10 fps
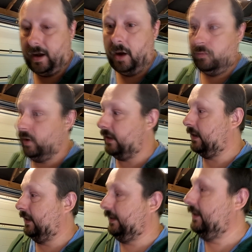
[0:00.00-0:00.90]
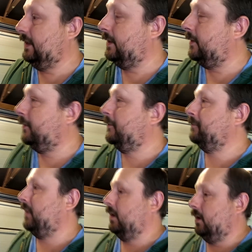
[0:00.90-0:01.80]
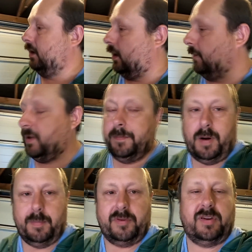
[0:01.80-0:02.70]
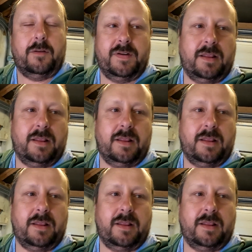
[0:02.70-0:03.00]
Ironically, I'm going to buy myself